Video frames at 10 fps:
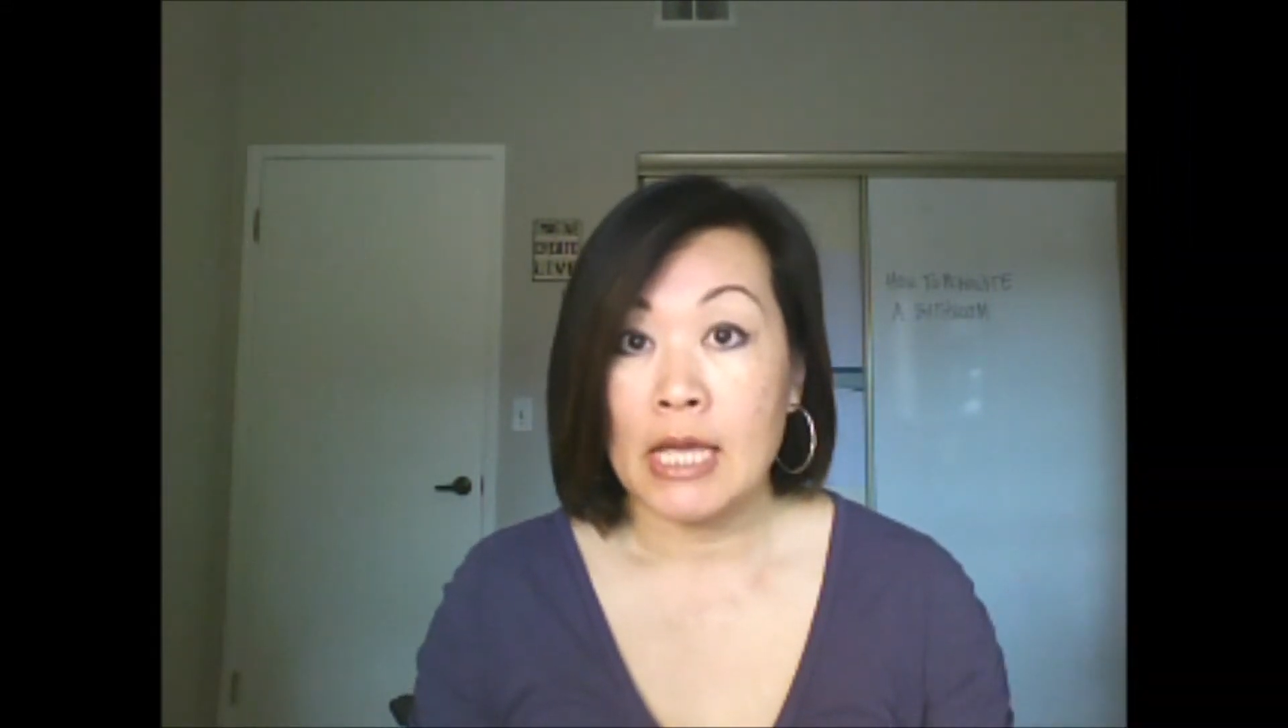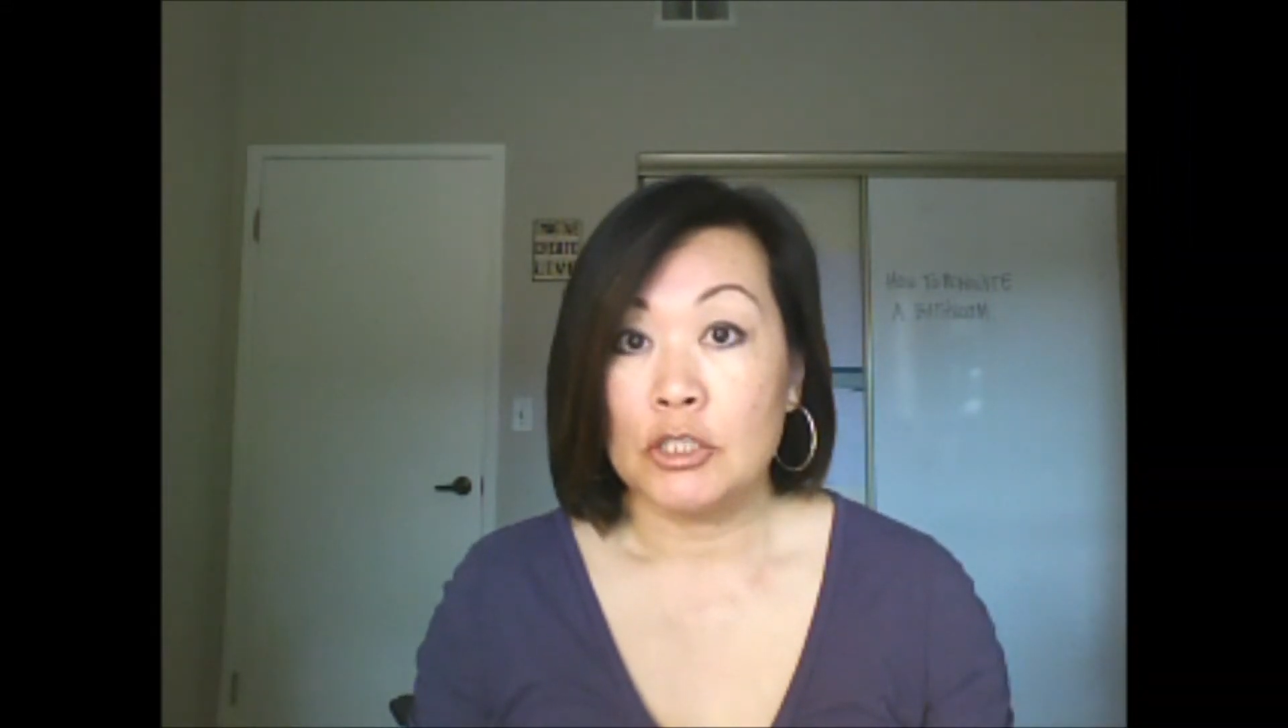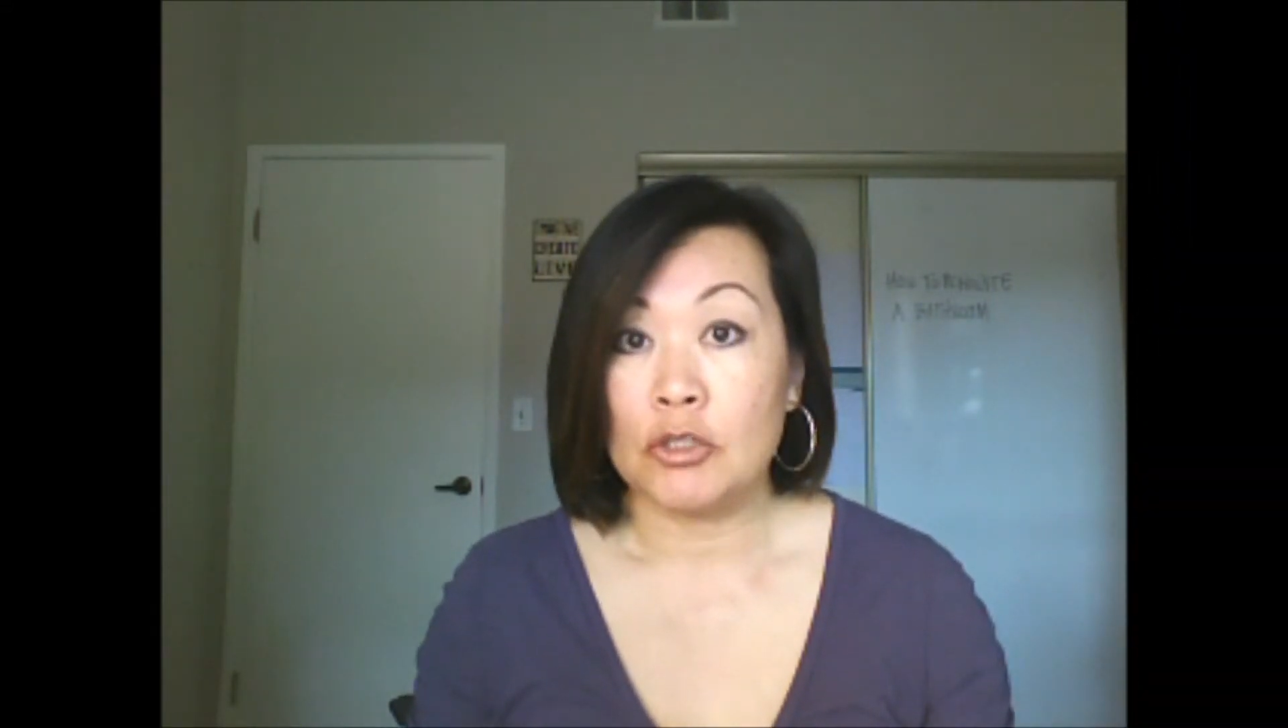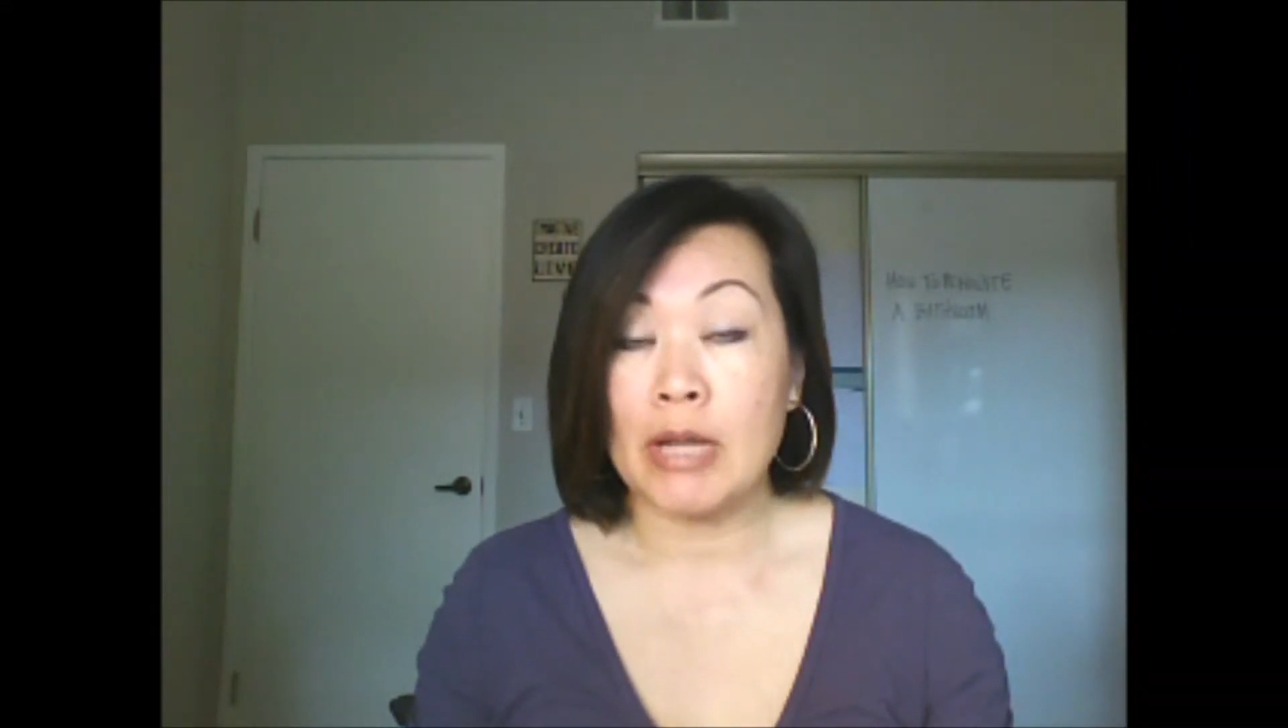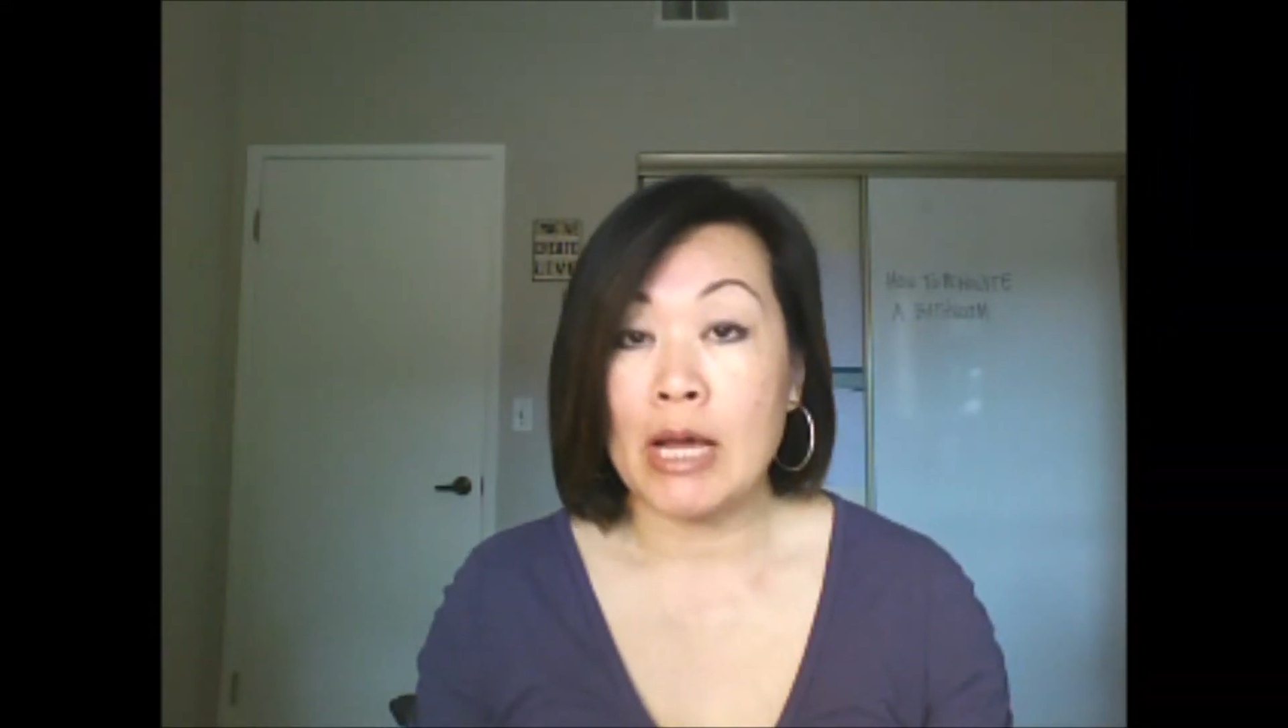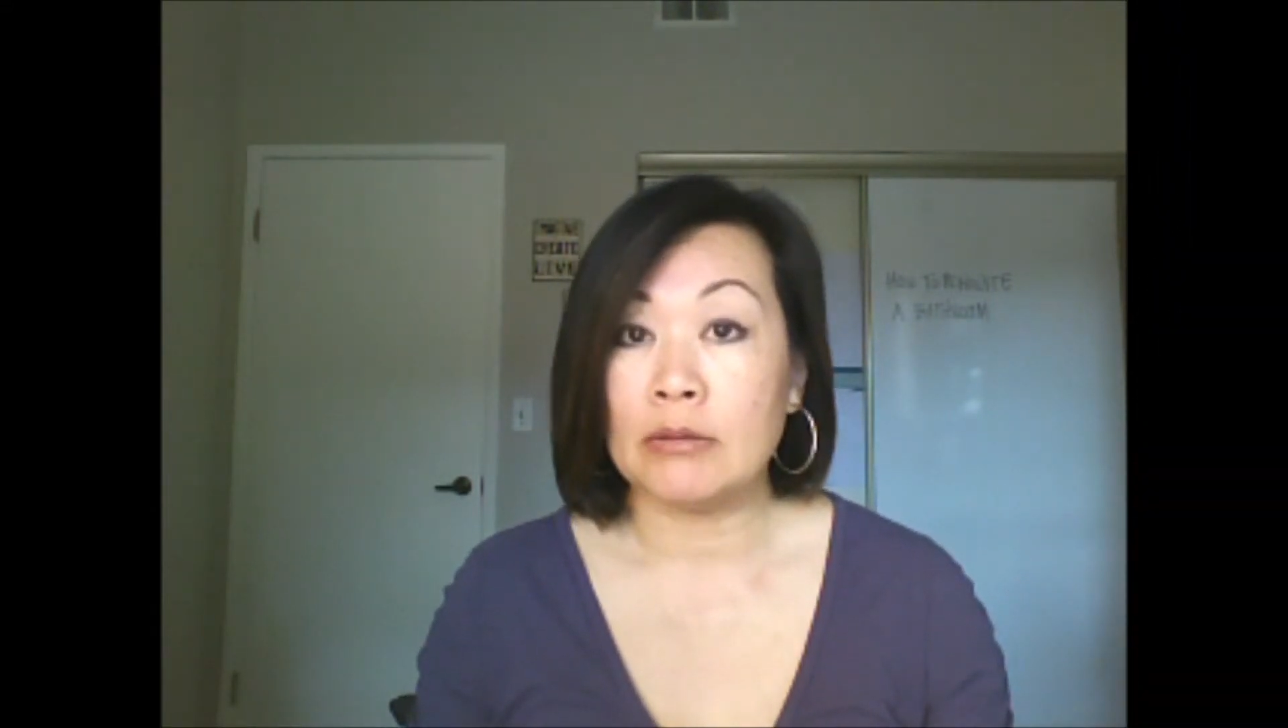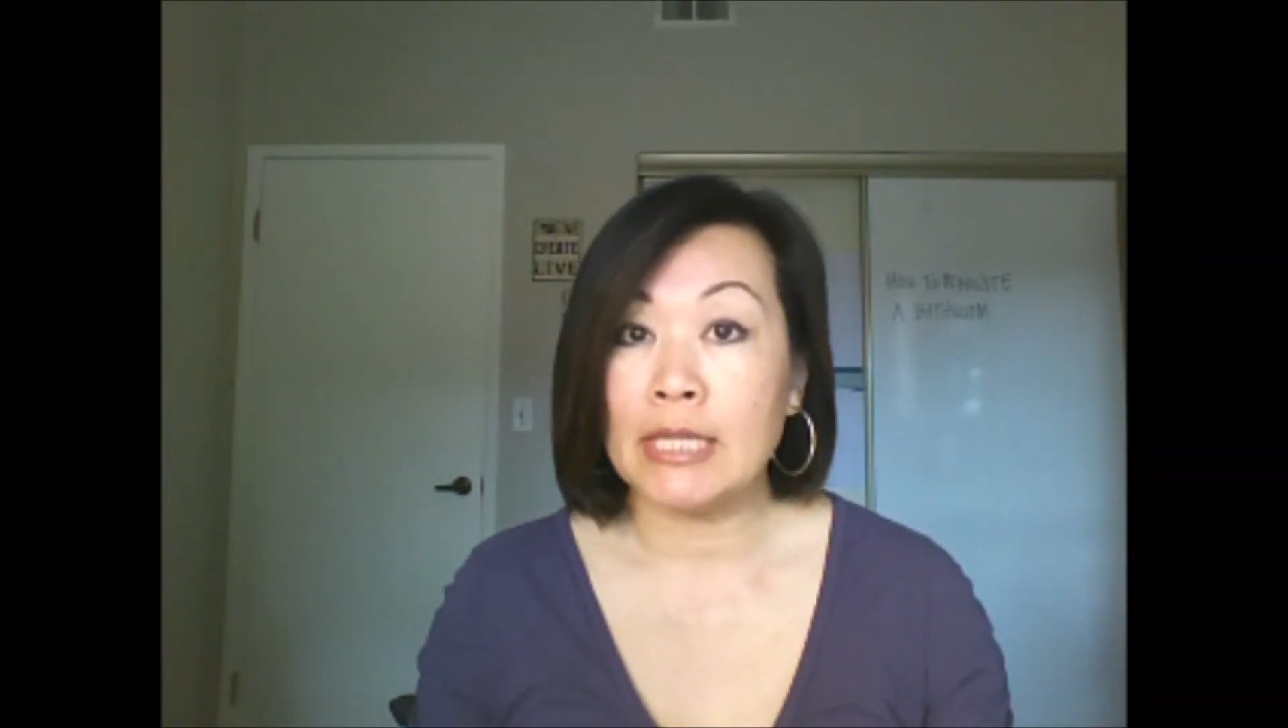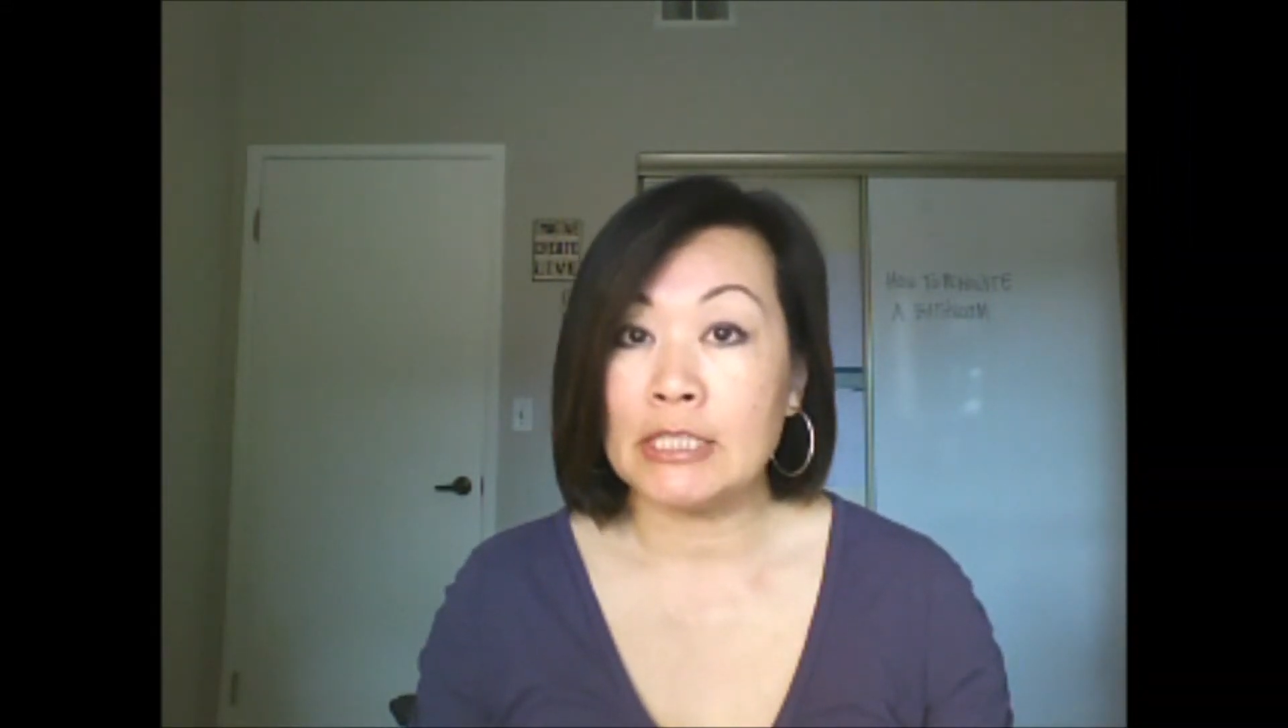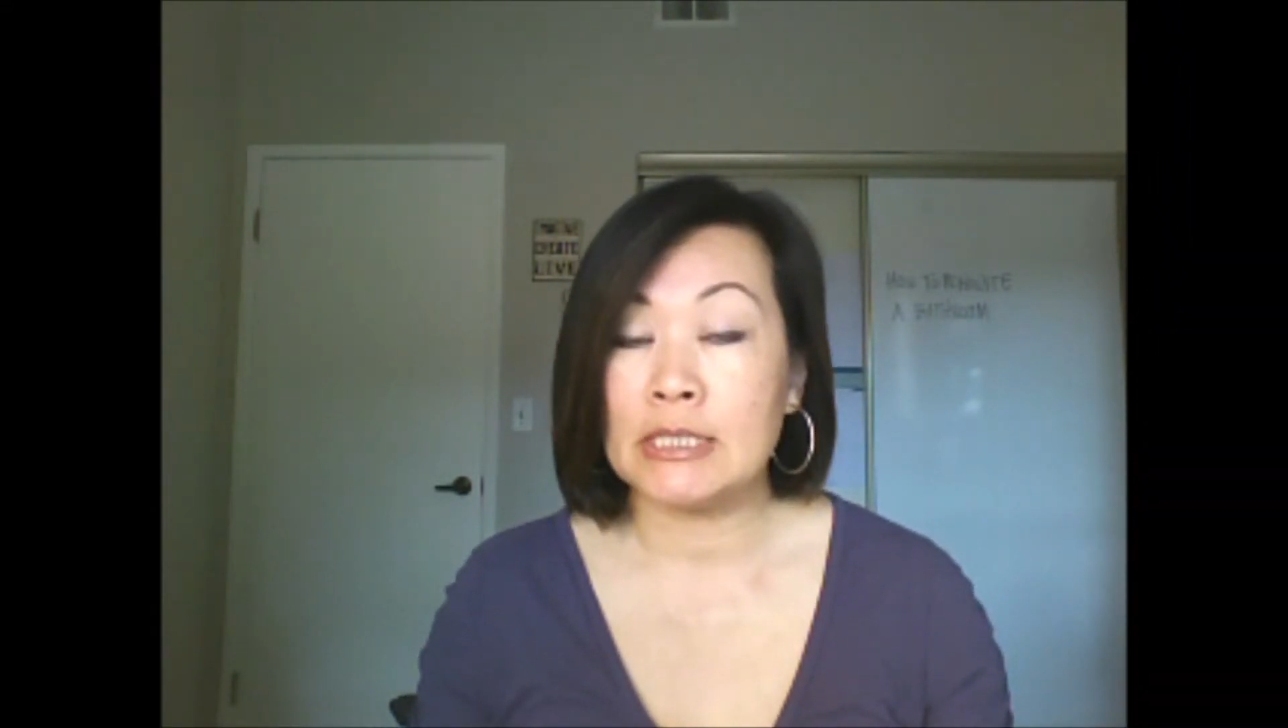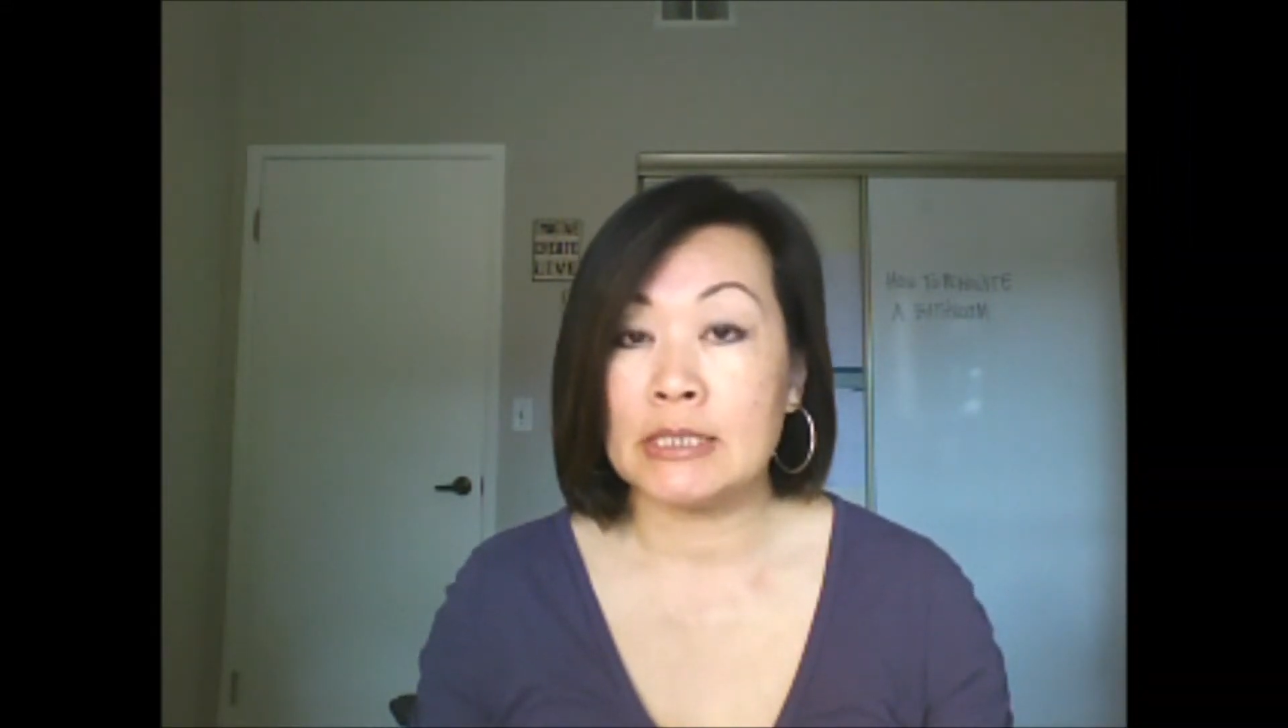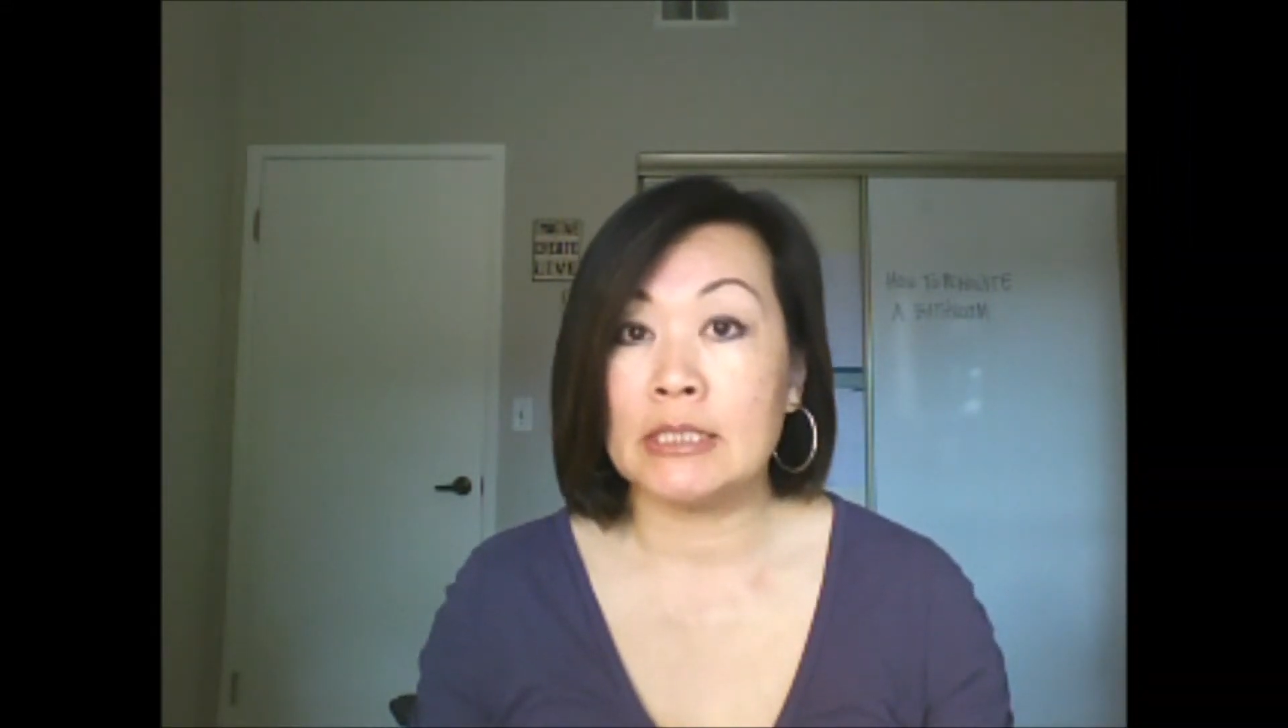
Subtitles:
So now let's